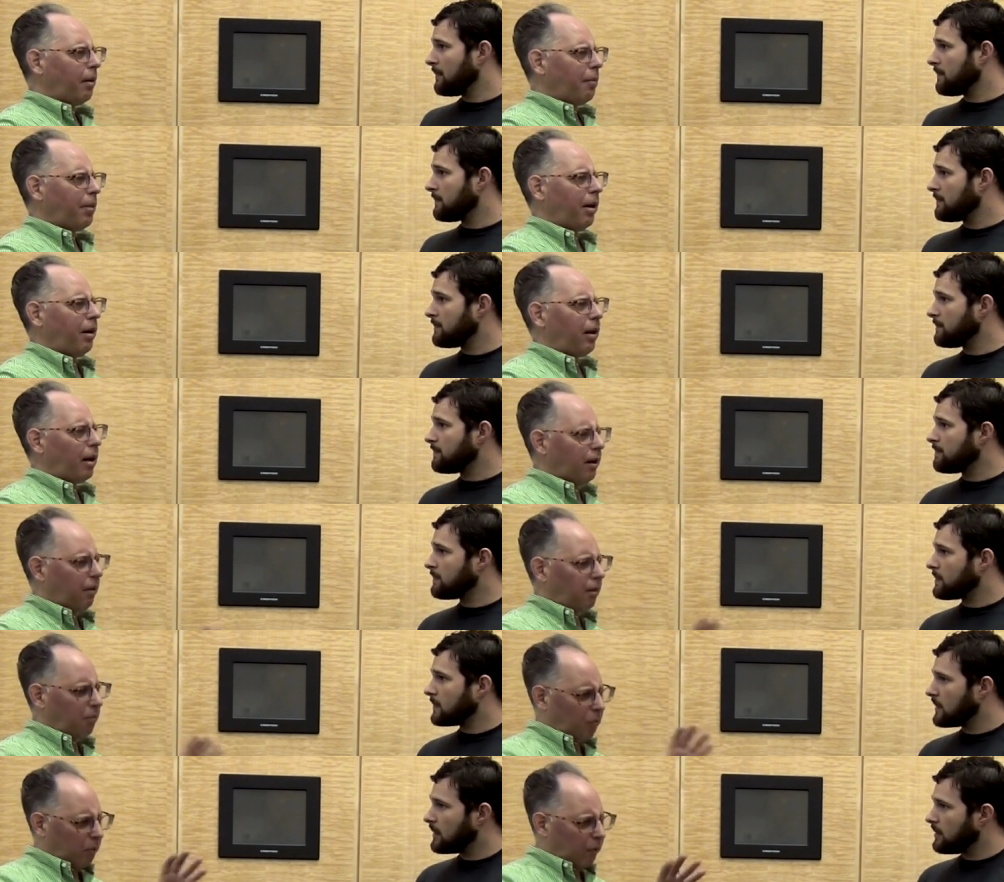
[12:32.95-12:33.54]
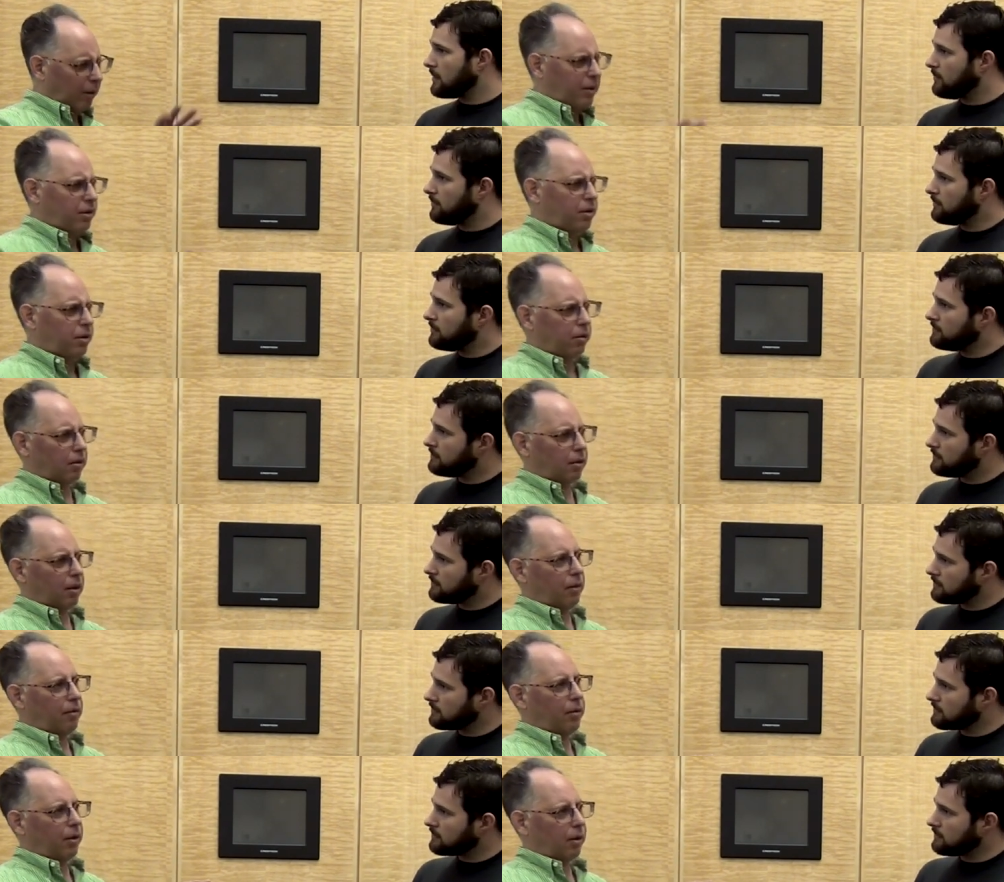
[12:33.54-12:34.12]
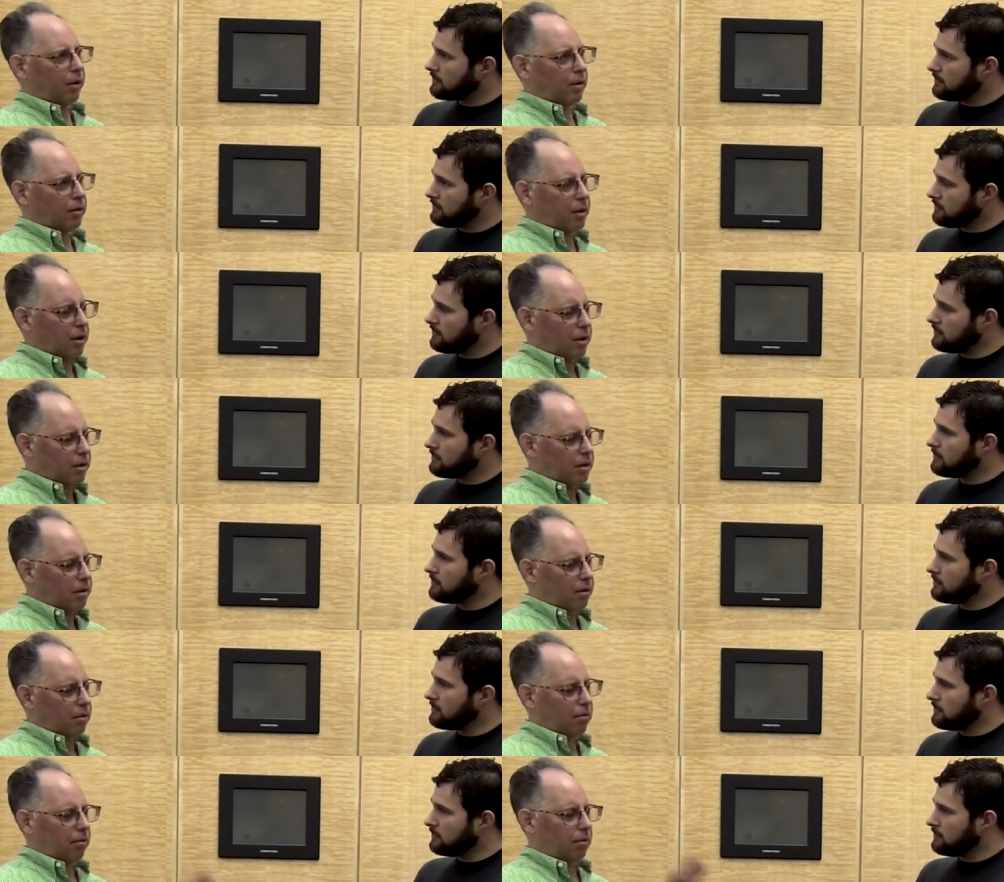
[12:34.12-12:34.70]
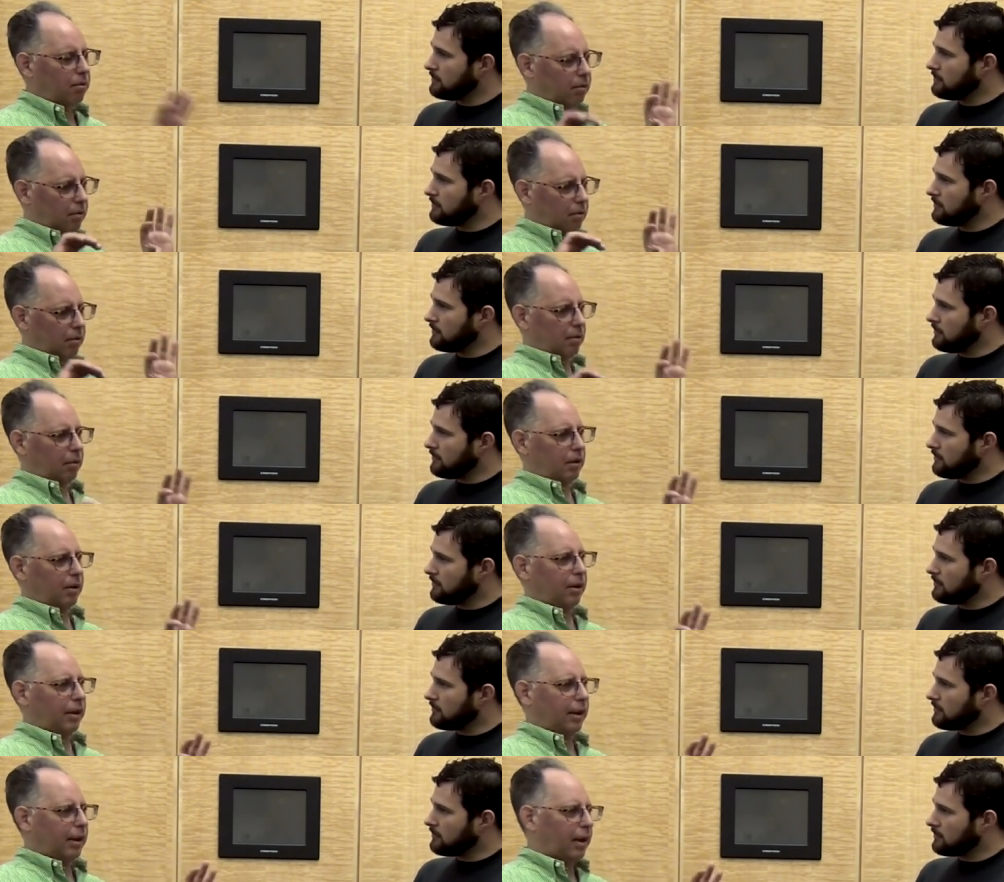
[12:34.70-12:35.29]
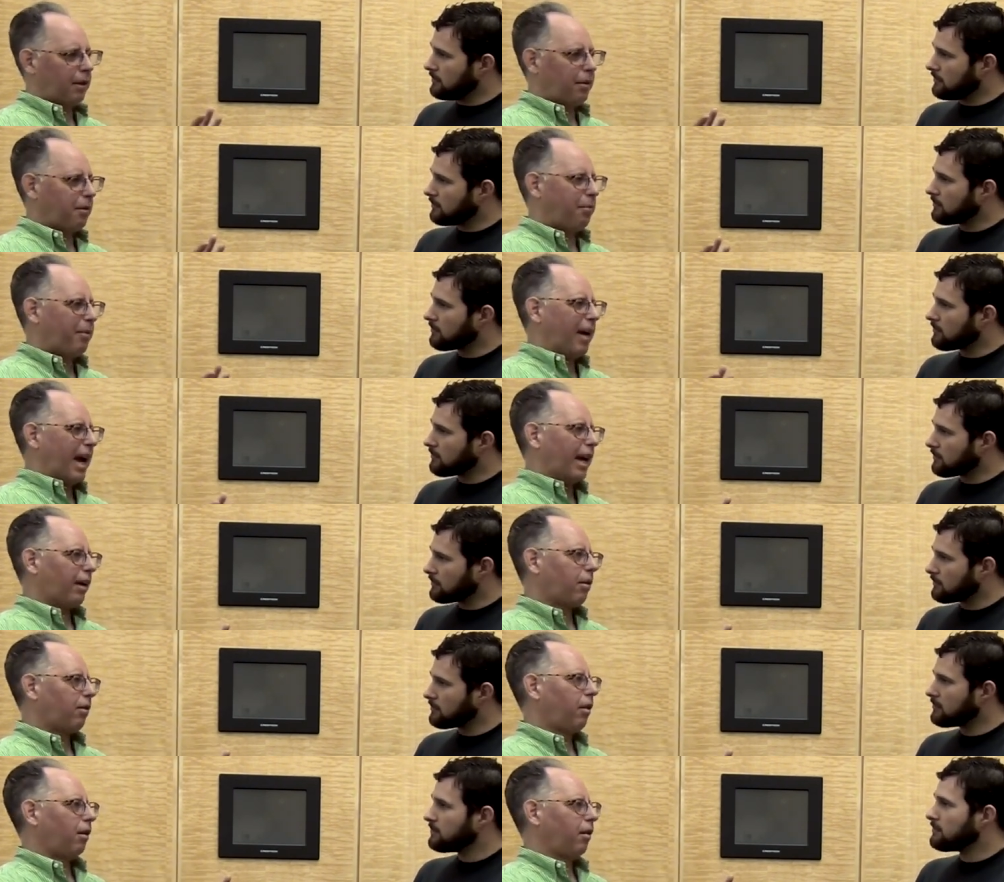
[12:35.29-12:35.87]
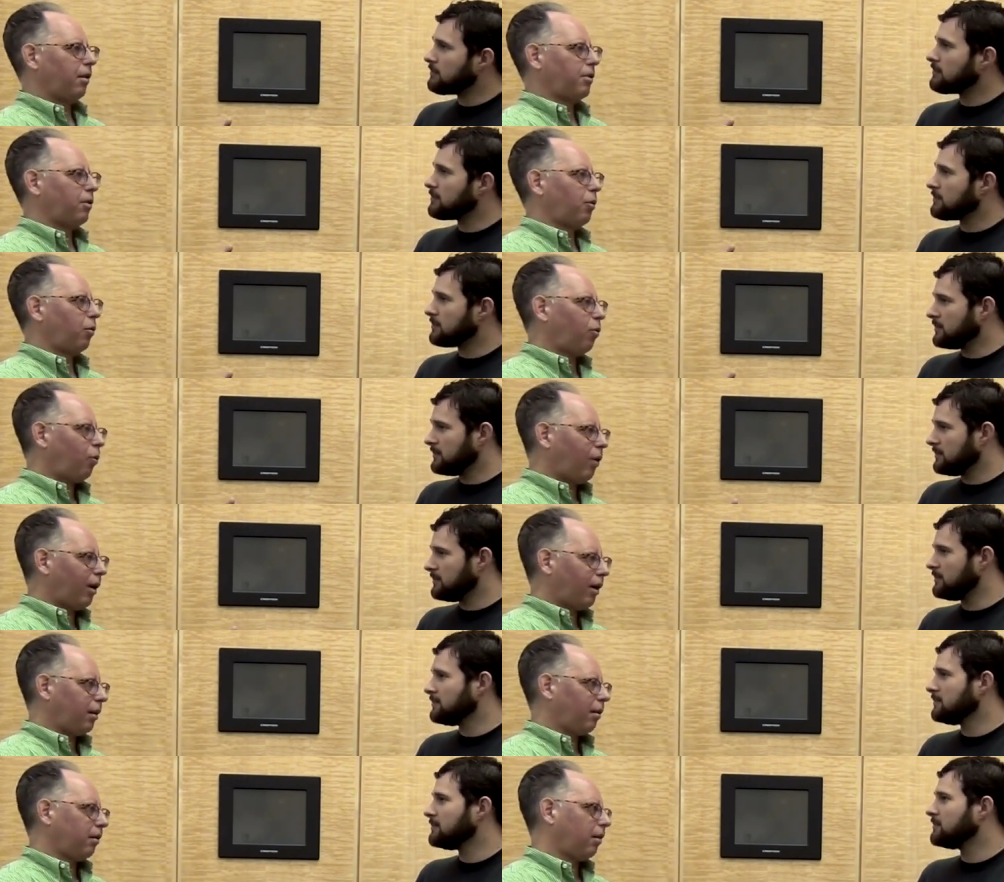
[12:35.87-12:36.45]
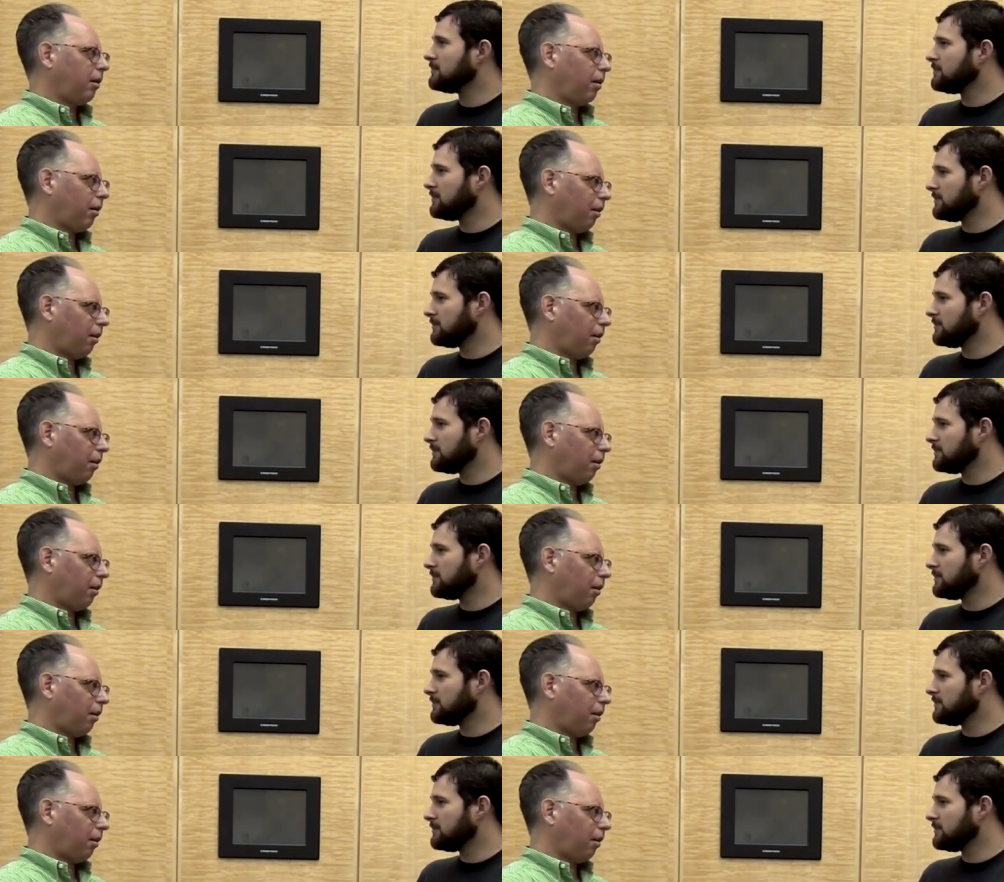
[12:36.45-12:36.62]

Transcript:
Speaker 1: If you can just get the backhaul to one